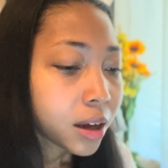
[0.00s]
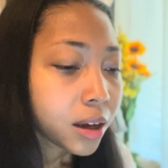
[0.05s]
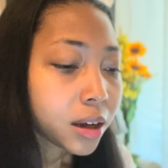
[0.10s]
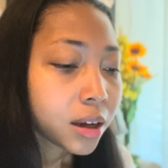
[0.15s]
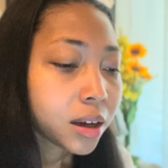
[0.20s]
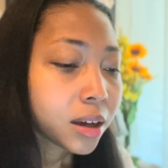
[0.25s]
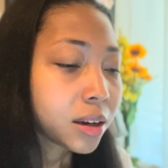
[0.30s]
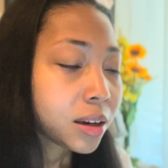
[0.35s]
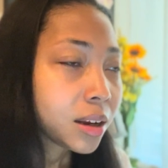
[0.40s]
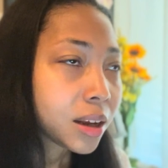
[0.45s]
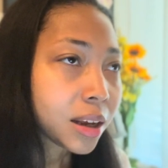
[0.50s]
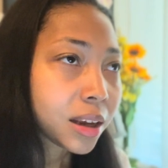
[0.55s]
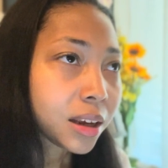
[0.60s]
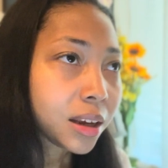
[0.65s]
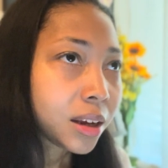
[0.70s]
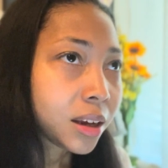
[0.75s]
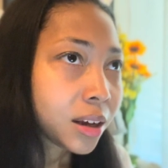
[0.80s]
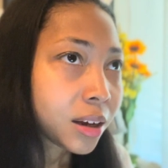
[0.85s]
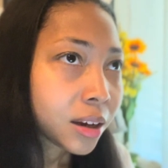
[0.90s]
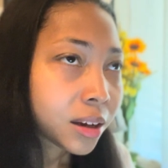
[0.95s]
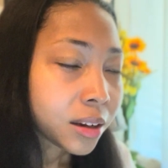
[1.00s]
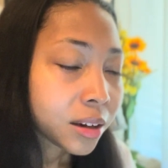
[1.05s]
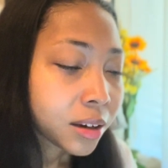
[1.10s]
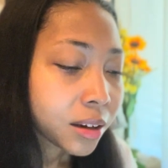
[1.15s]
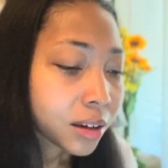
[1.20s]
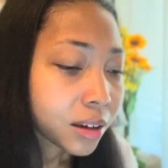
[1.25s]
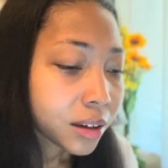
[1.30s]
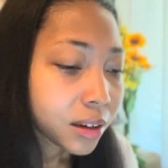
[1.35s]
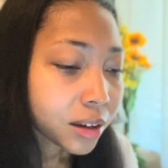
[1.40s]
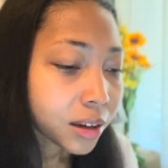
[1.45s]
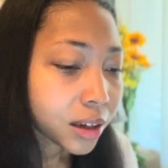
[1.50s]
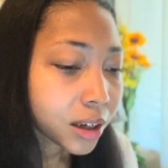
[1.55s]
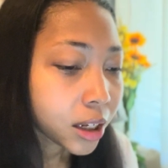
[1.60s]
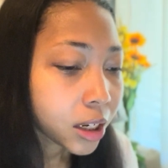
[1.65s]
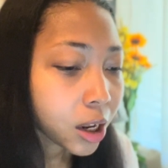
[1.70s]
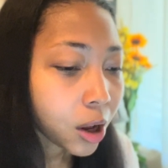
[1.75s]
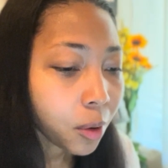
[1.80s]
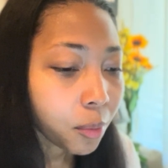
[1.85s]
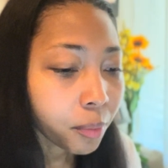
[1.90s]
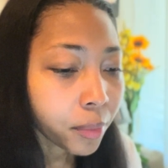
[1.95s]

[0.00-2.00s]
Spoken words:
In the end, it don't